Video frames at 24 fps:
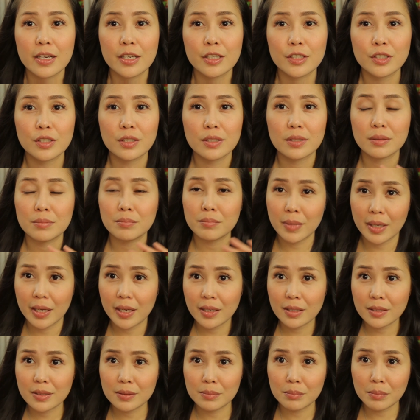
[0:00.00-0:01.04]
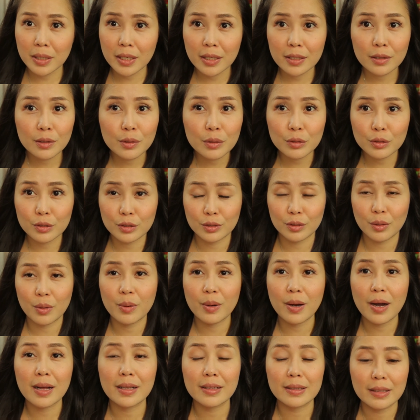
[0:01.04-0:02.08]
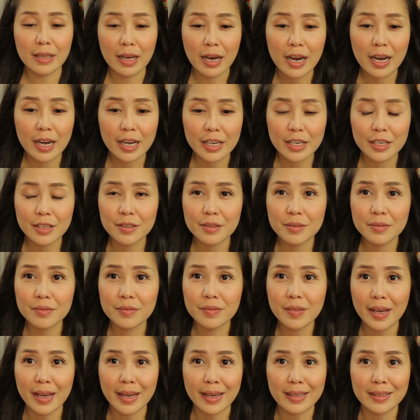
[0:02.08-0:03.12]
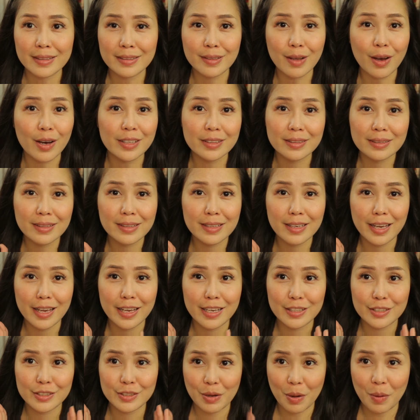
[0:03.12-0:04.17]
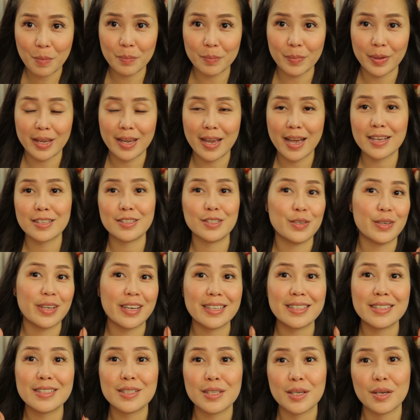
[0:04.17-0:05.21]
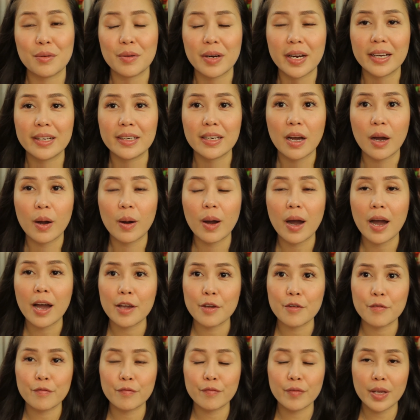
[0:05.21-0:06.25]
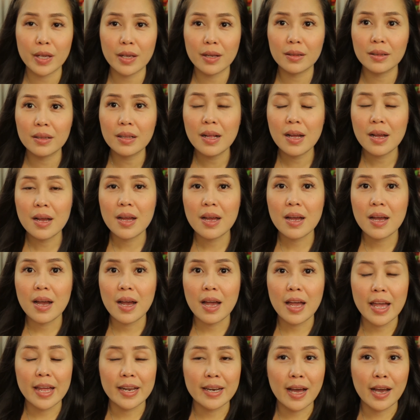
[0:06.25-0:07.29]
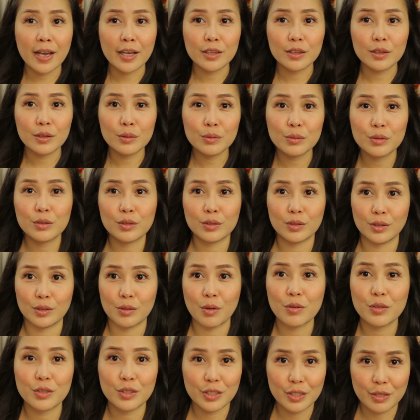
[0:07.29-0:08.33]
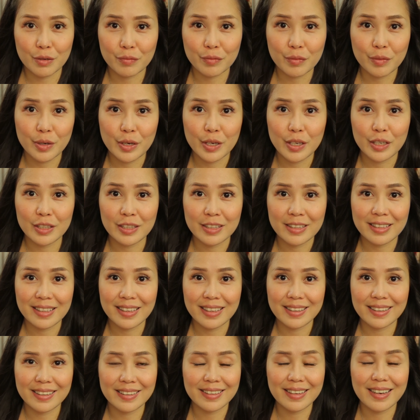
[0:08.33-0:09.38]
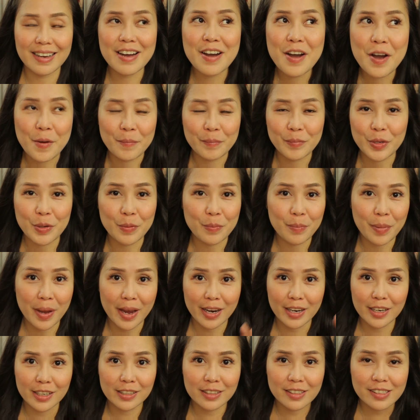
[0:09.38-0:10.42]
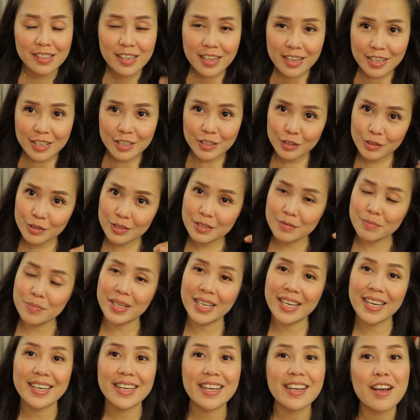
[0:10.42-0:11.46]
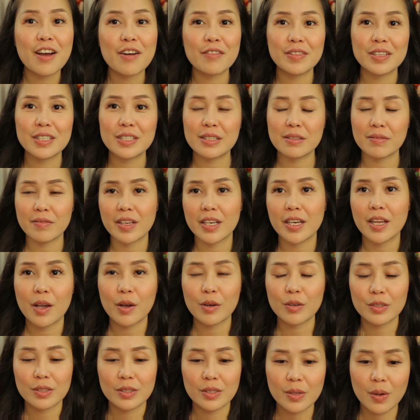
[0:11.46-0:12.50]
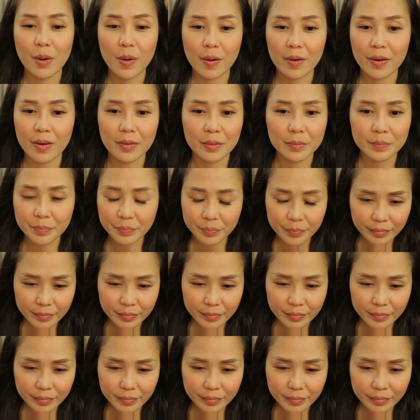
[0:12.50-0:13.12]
It just makes me look so alive and not a zombie, as you can see right now. I feel and I look so different compared to the beginning of this video. So